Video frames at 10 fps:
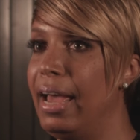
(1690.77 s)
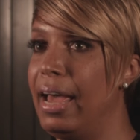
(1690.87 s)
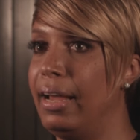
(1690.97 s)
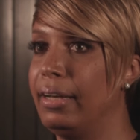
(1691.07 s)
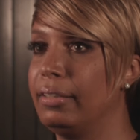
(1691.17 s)

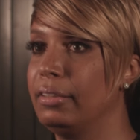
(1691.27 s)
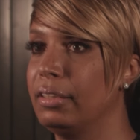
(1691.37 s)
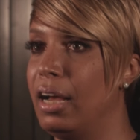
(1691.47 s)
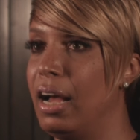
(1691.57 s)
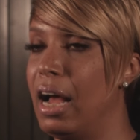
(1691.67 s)
And
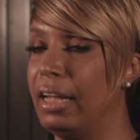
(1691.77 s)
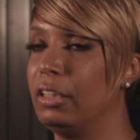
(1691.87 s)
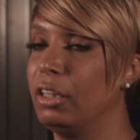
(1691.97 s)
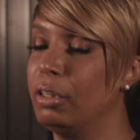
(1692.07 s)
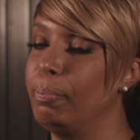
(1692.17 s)
I
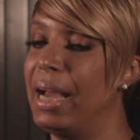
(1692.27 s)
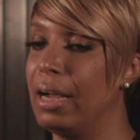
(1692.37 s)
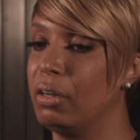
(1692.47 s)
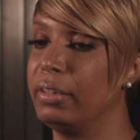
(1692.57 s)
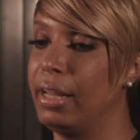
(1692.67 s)
look
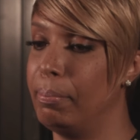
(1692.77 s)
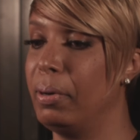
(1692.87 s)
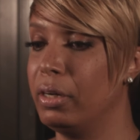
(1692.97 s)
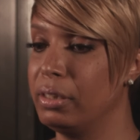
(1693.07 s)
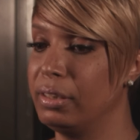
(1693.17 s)
back on that
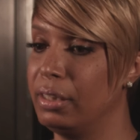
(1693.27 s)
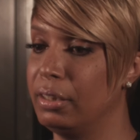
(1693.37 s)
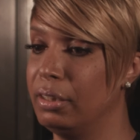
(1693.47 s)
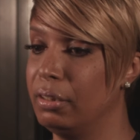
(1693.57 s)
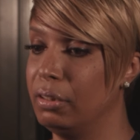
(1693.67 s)

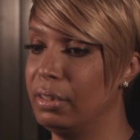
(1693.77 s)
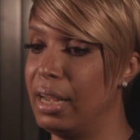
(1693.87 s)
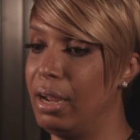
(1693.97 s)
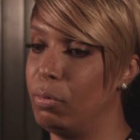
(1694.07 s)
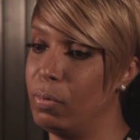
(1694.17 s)
person
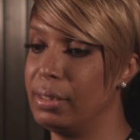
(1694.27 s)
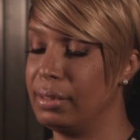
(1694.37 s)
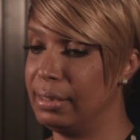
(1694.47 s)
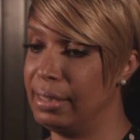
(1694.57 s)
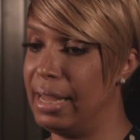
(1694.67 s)
that I
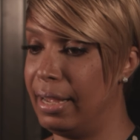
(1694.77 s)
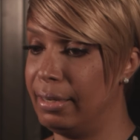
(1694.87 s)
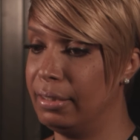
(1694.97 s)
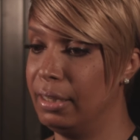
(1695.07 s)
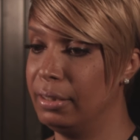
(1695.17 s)
was
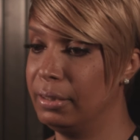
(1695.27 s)
then,